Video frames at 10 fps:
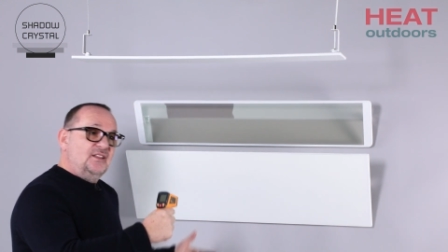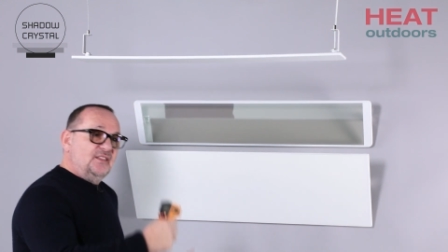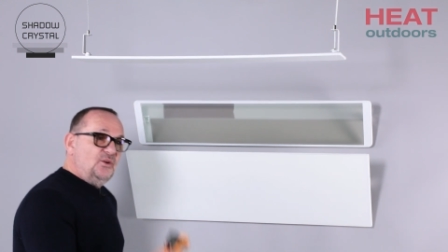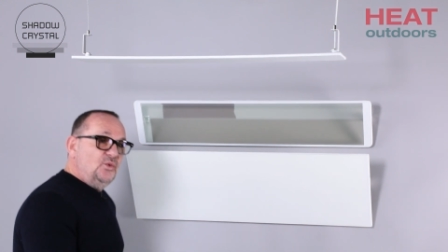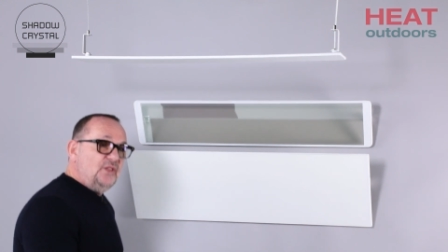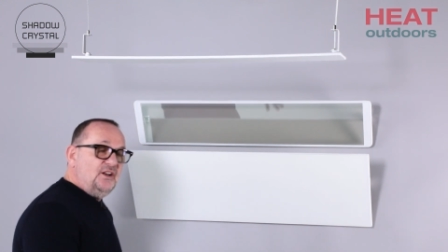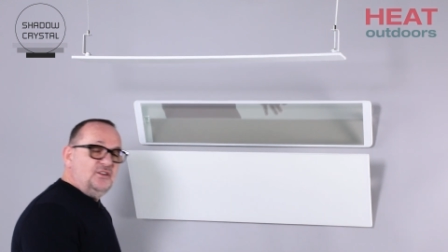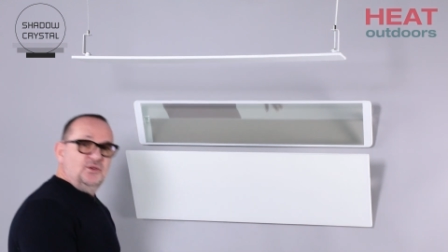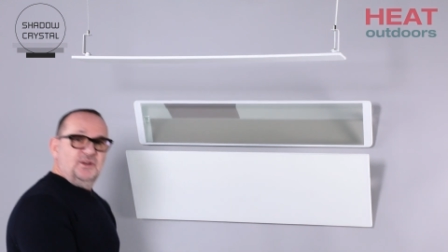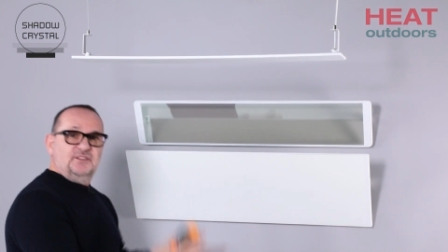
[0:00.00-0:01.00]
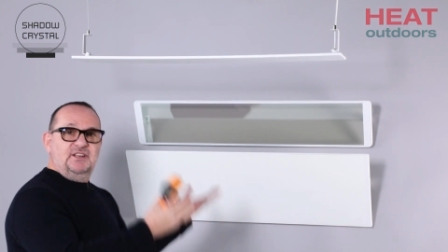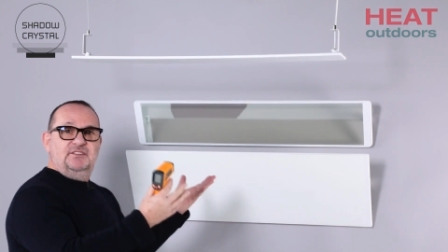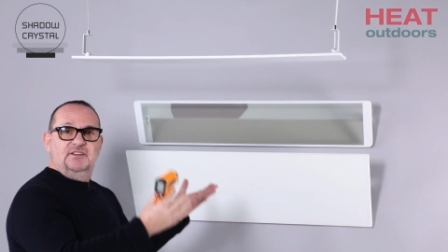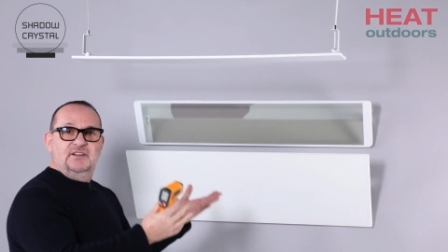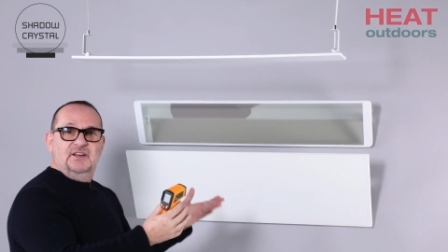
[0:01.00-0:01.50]
that, all that is doing is
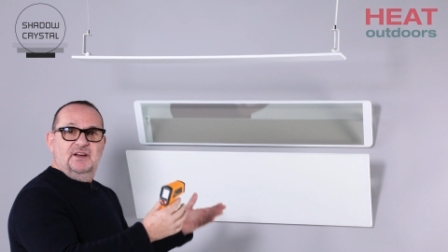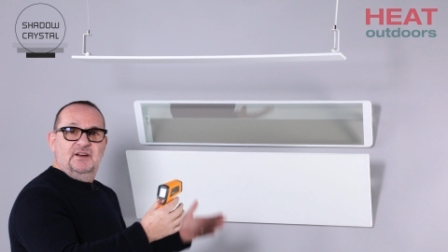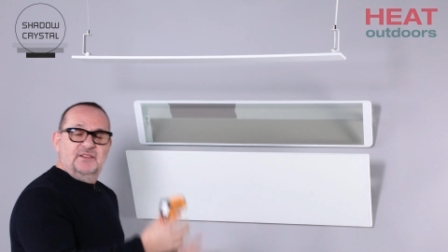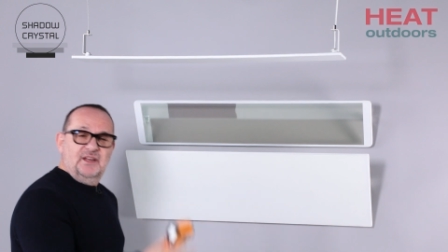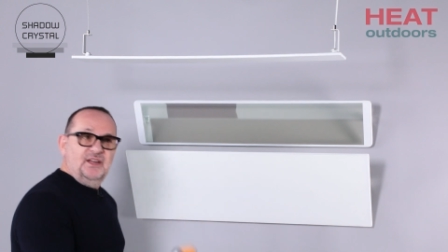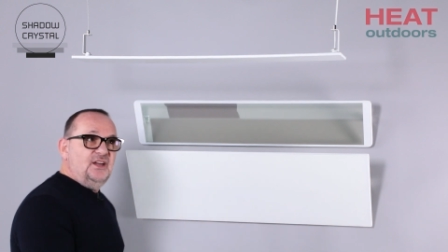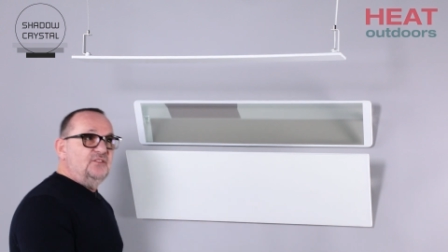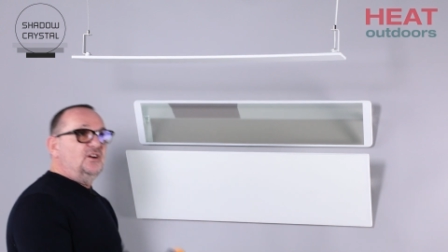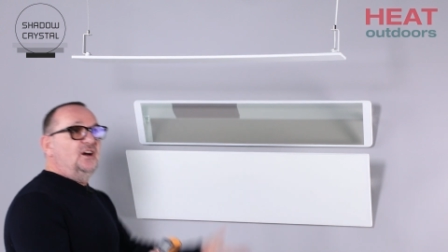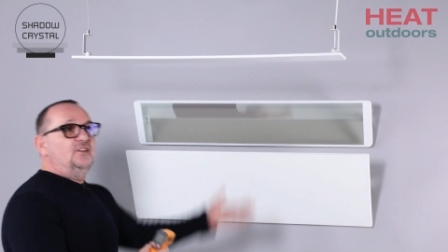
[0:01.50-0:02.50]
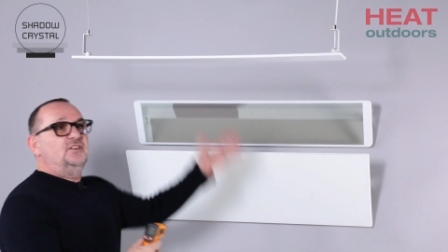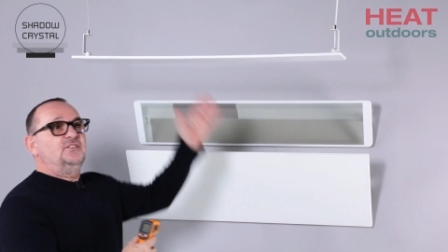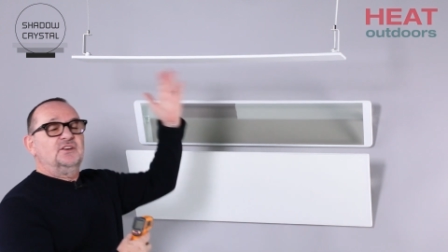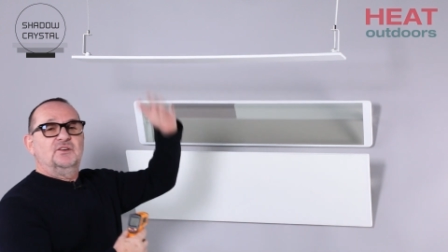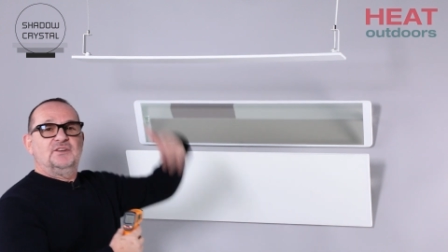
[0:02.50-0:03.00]
heating the air, and that air
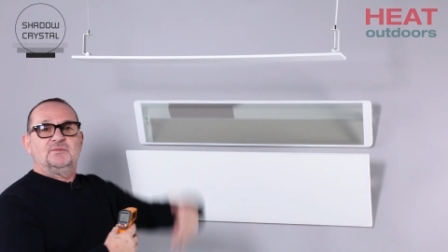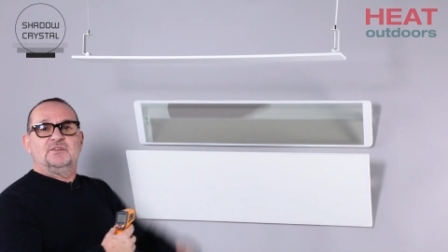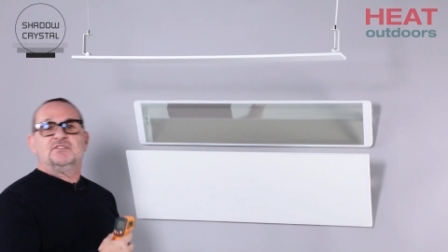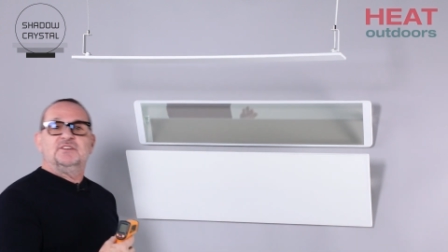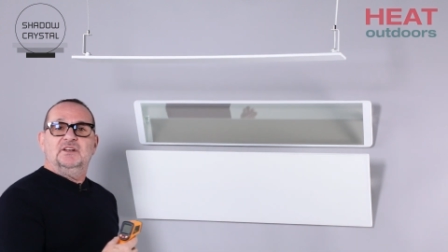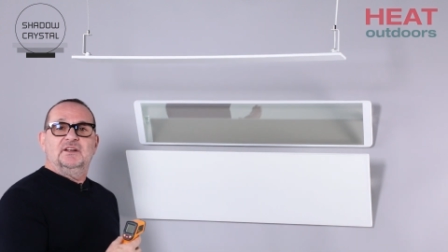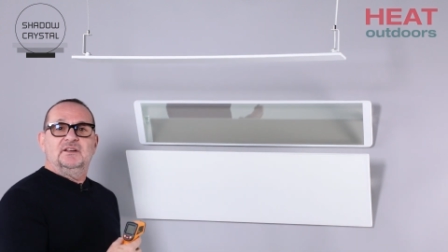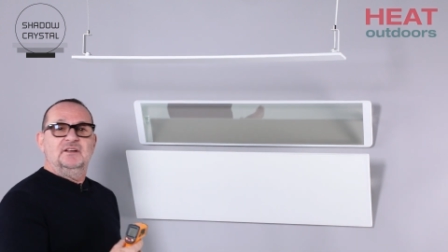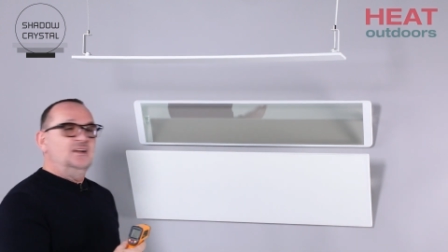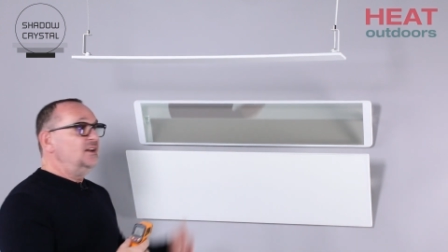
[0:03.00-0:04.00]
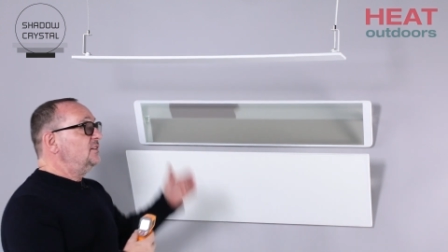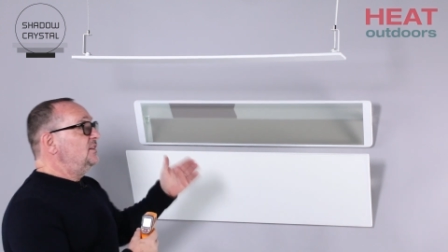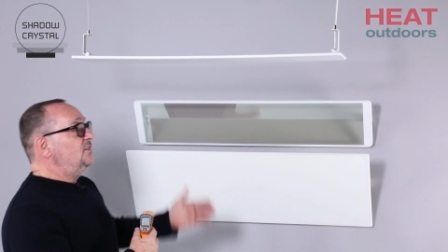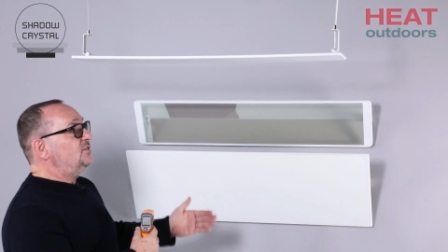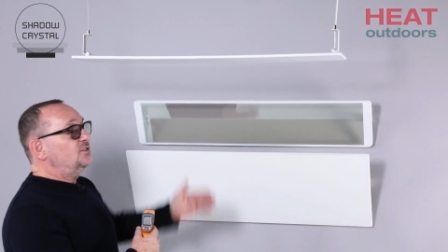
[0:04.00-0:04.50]
rises and goes up to the ceiling.
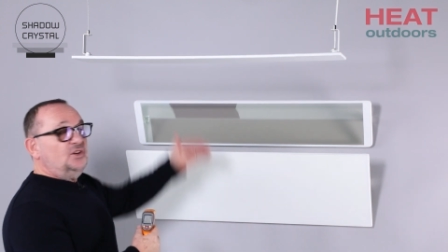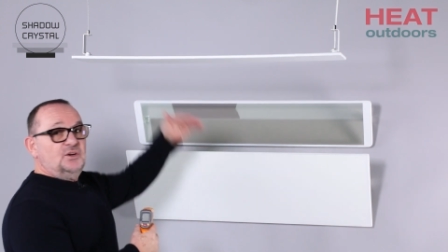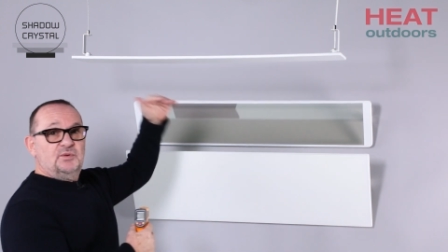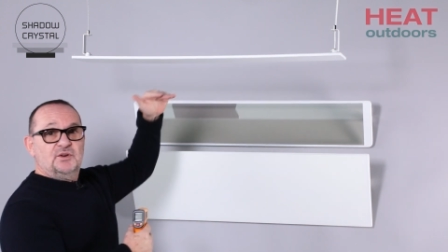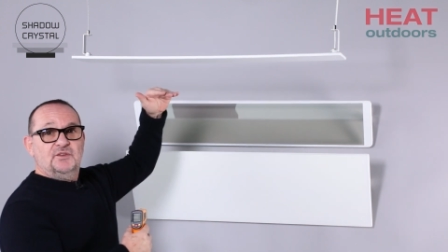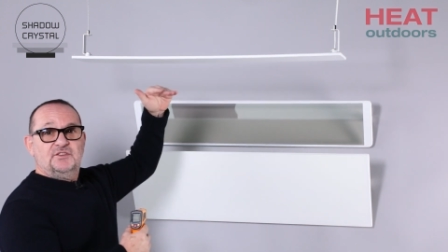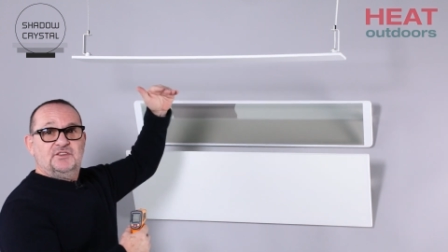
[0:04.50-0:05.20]
This you can put on the